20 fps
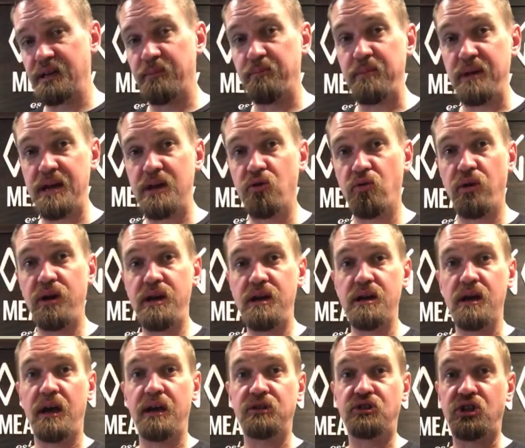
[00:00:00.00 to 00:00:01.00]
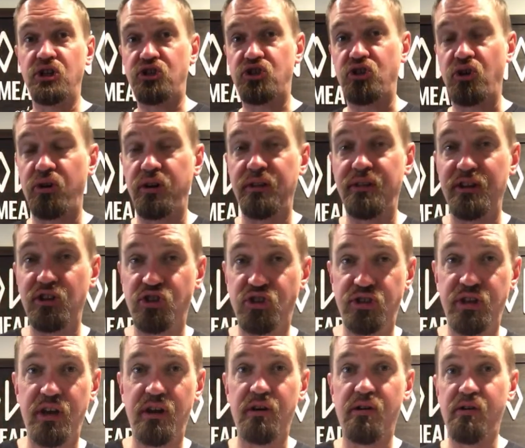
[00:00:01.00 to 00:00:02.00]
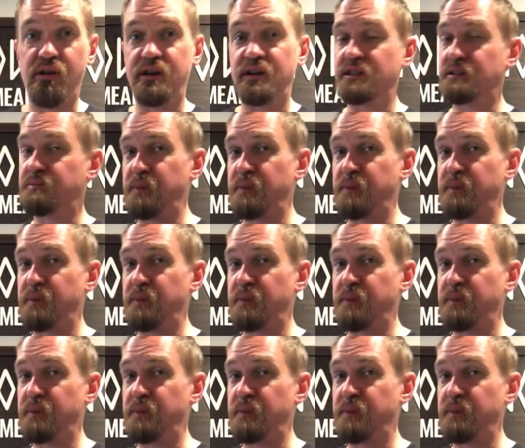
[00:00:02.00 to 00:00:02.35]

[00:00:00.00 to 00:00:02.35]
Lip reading: Meadery just started this year and is